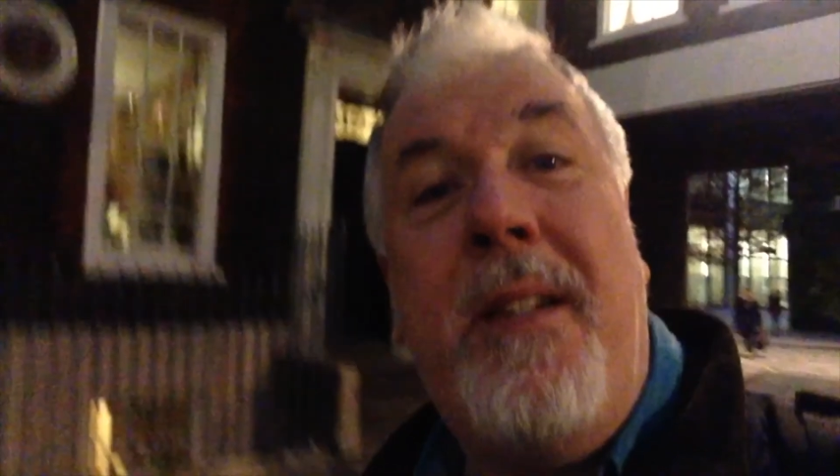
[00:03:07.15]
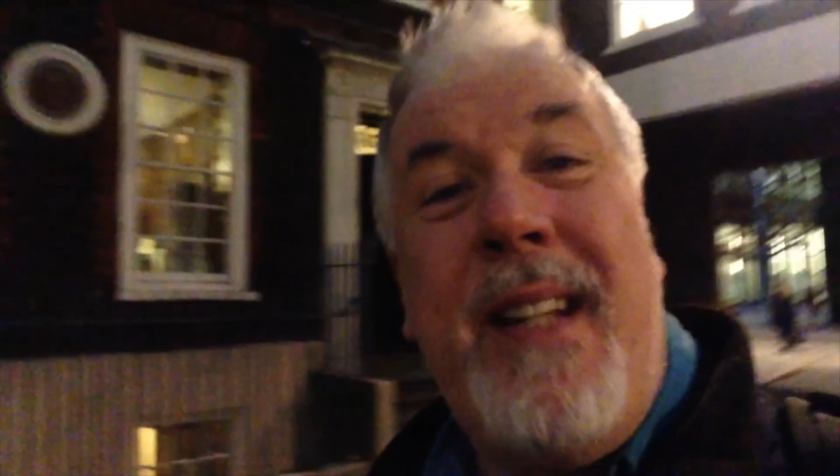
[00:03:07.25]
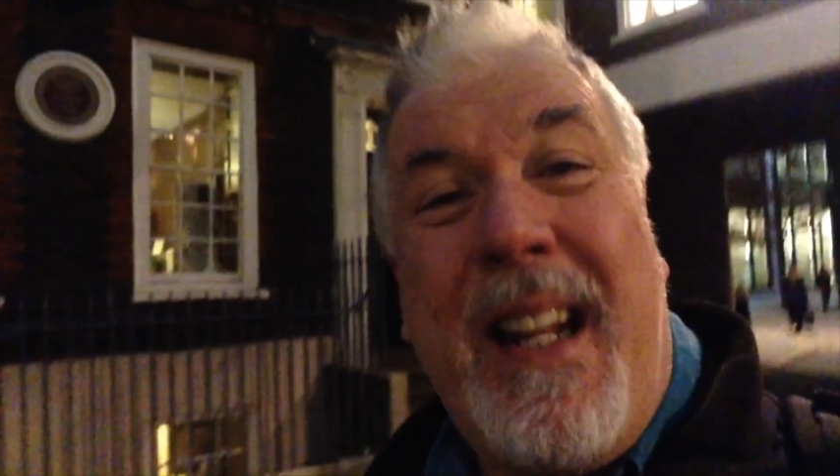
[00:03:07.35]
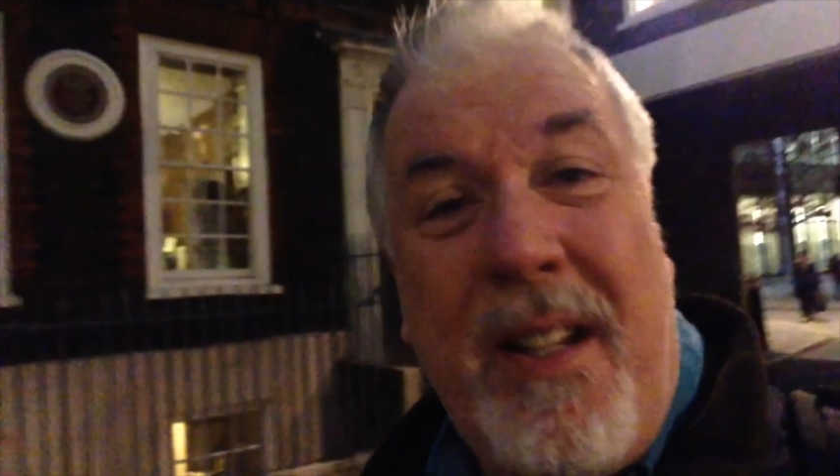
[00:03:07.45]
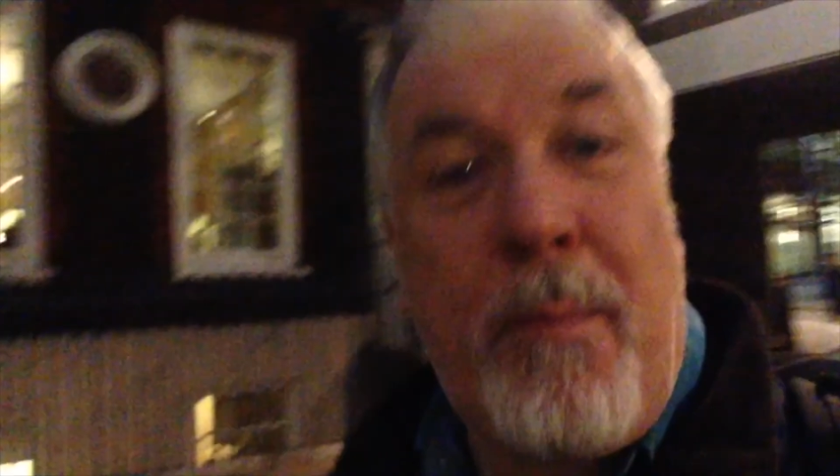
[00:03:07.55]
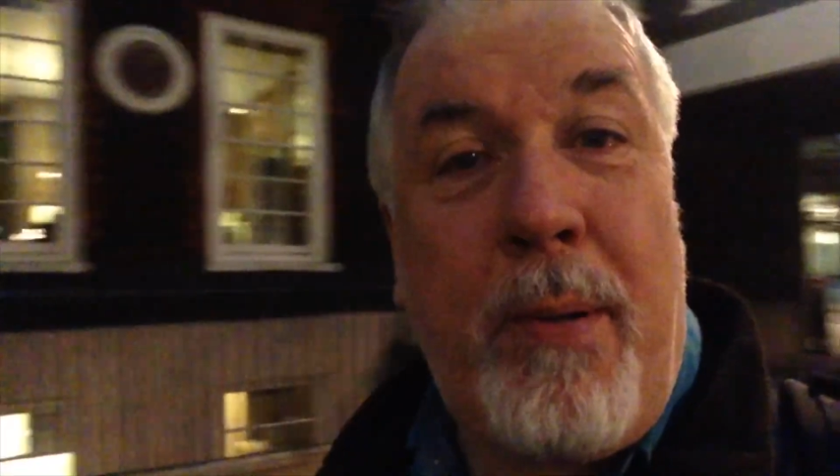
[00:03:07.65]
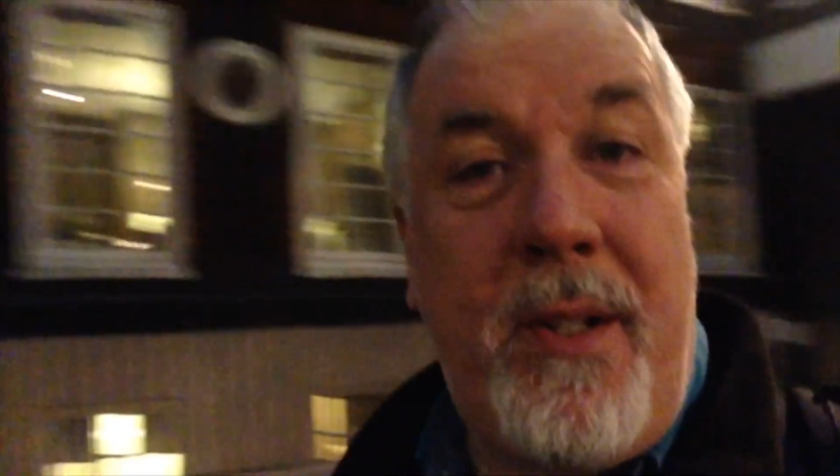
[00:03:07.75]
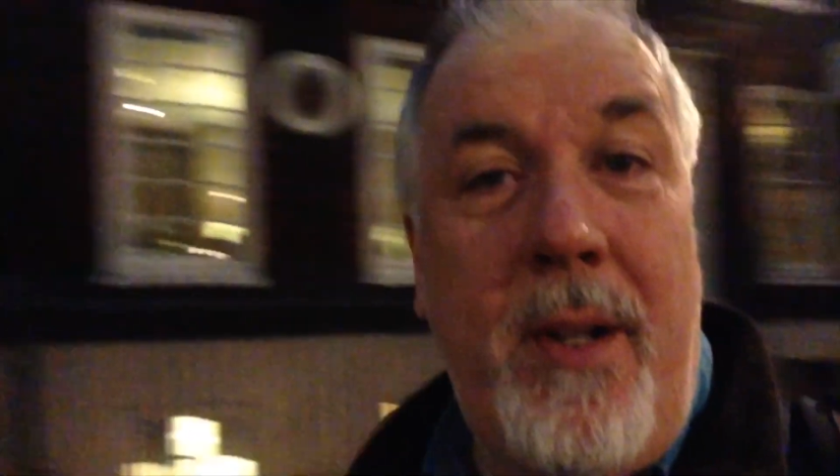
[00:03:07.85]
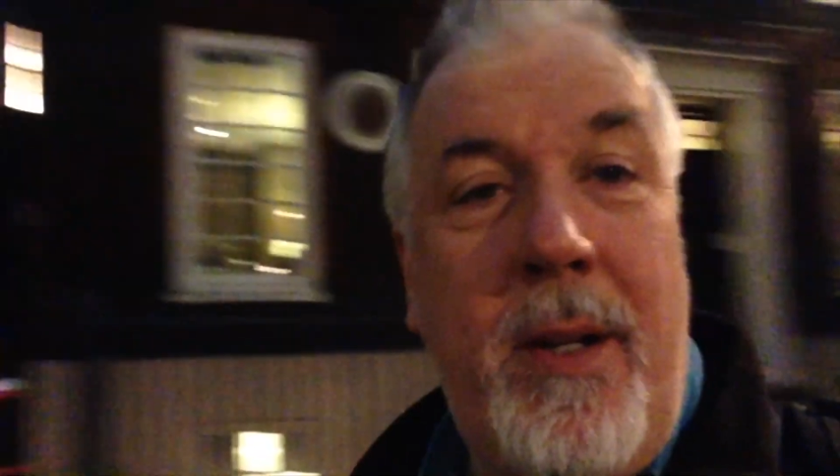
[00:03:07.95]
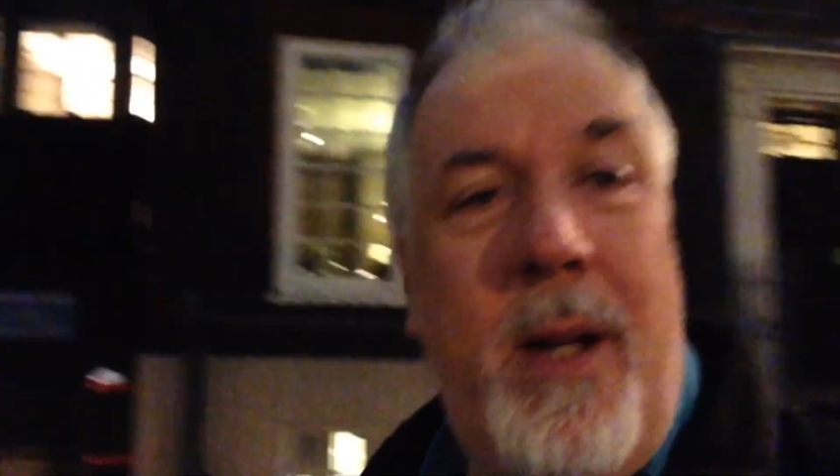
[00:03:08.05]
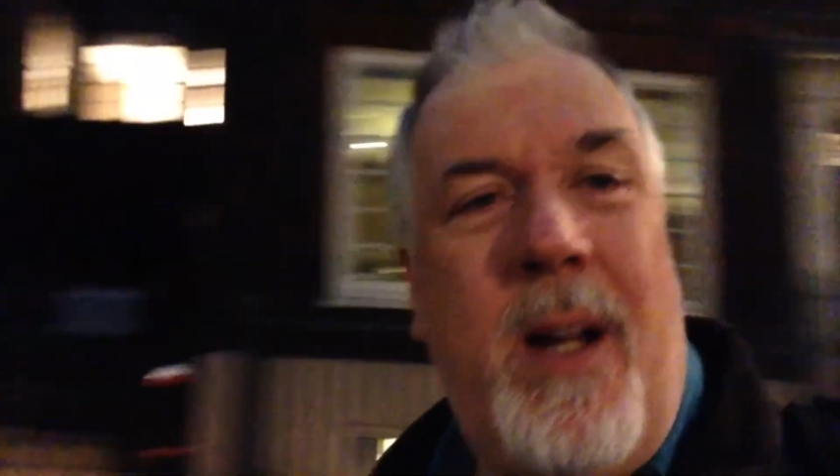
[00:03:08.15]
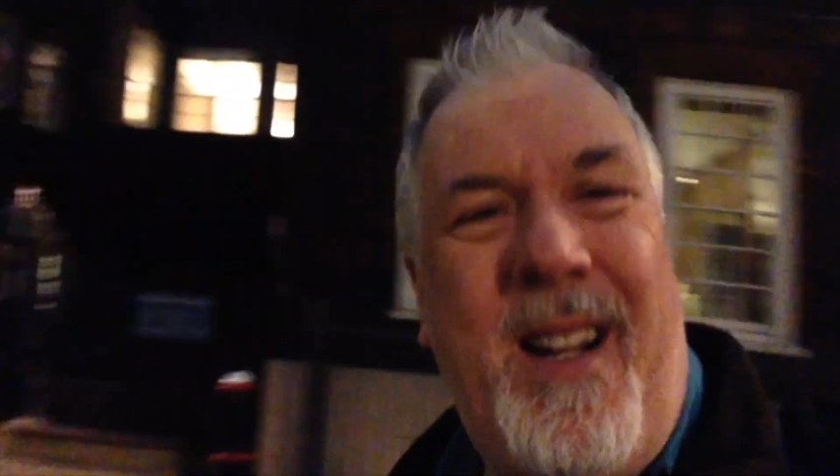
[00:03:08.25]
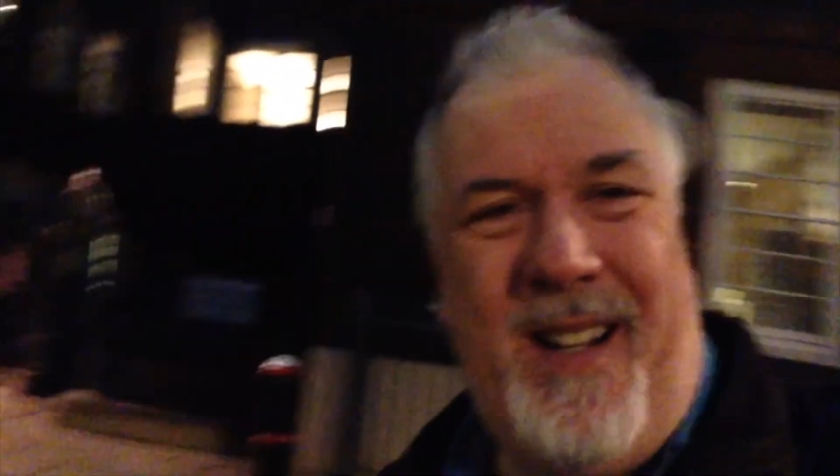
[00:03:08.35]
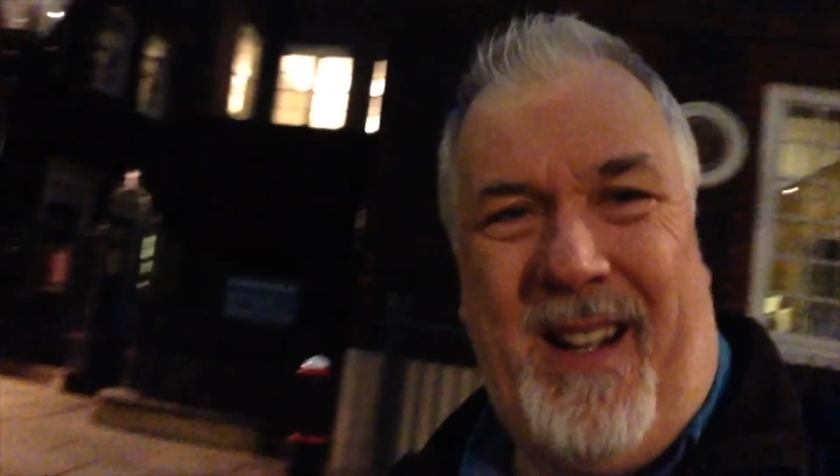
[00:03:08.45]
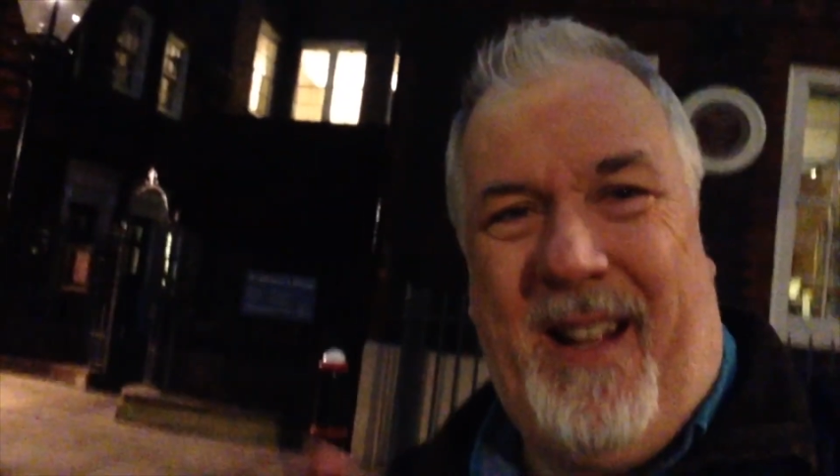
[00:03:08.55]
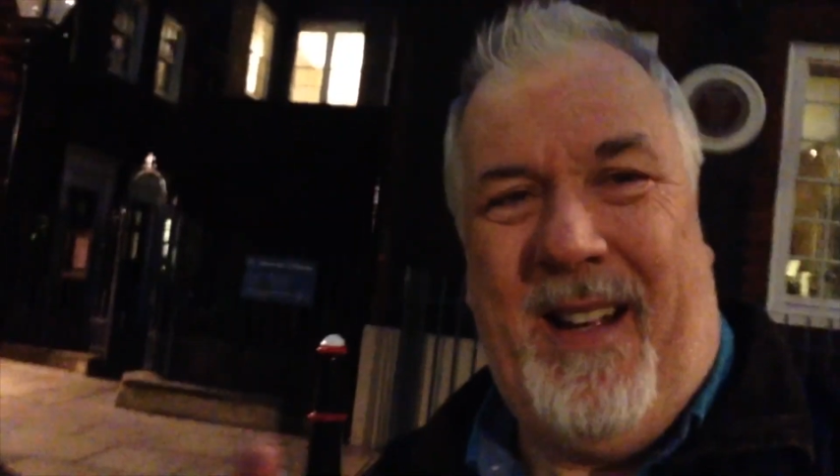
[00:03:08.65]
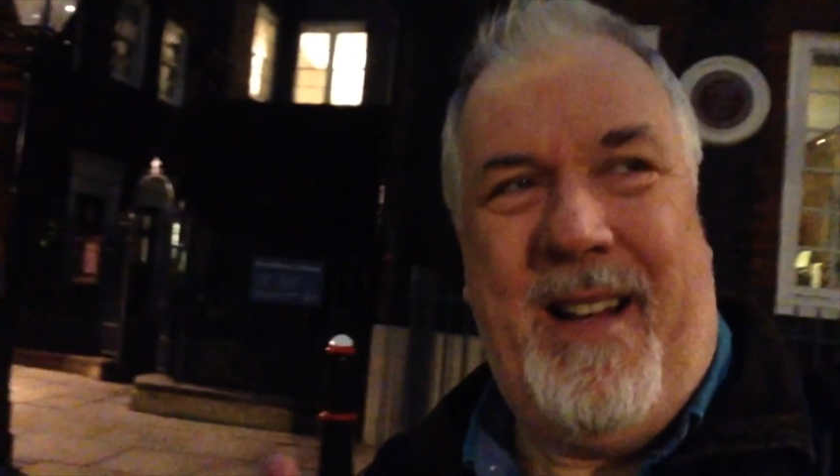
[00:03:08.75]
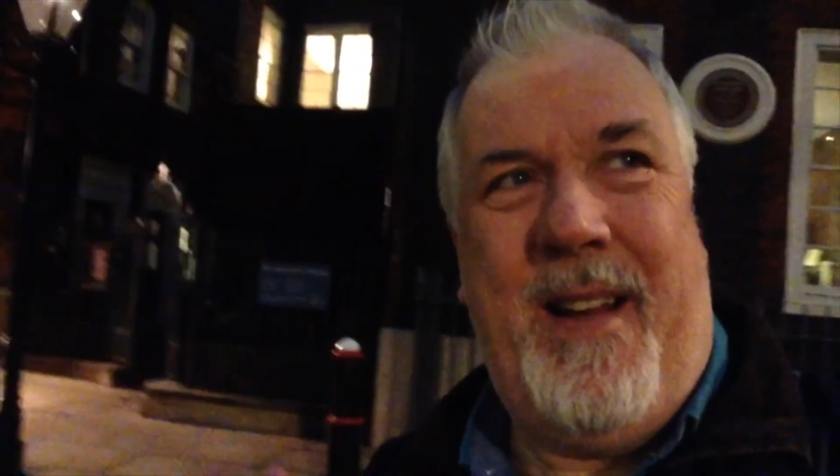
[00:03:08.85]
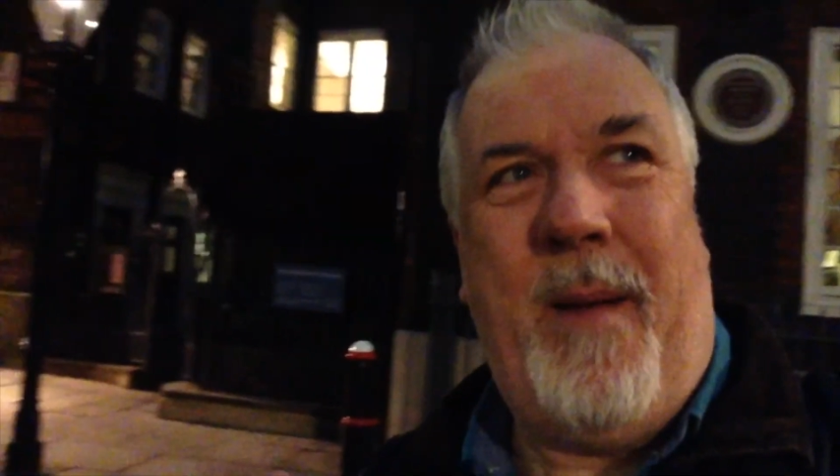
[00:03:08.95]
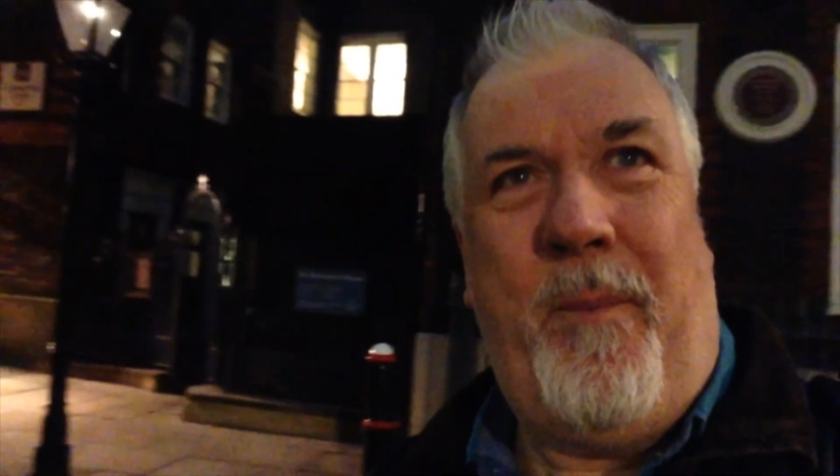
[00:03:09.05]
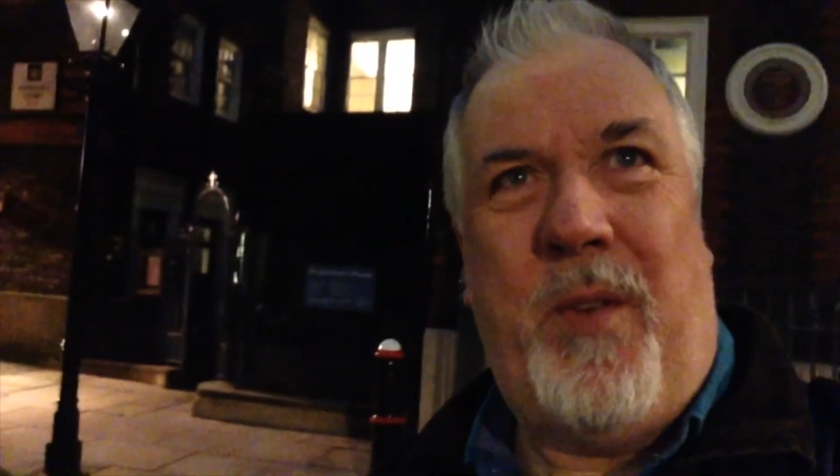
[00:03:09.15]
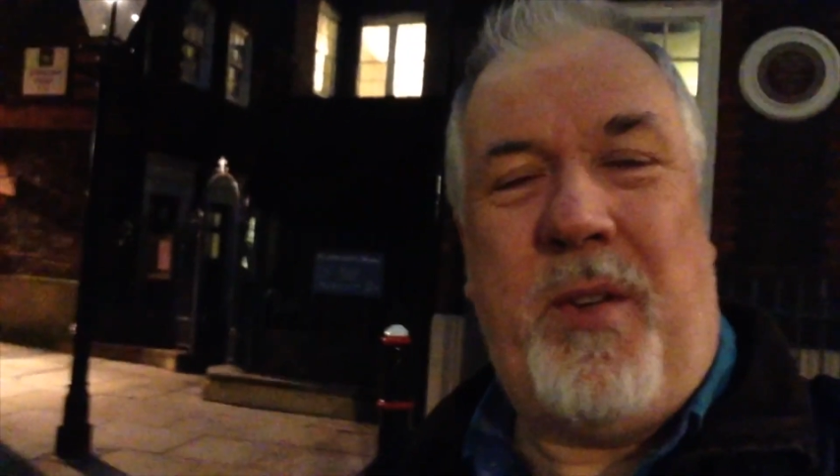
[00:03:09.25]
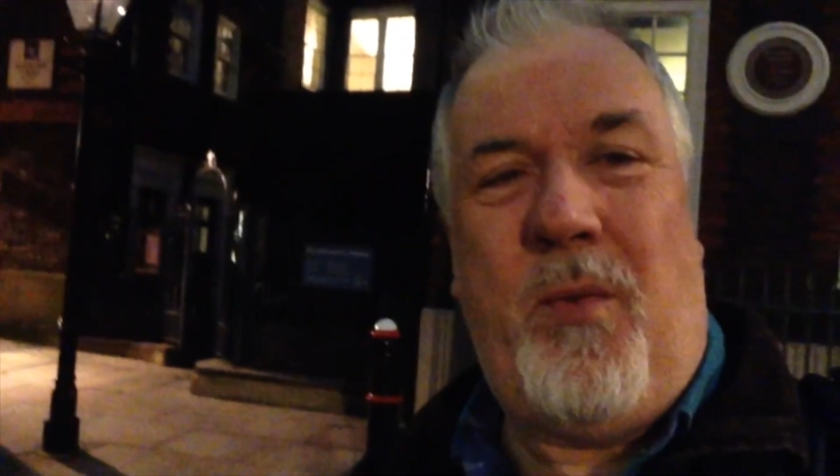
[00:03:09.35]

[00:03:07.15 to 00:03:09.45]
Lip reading: to debtor's prison. There's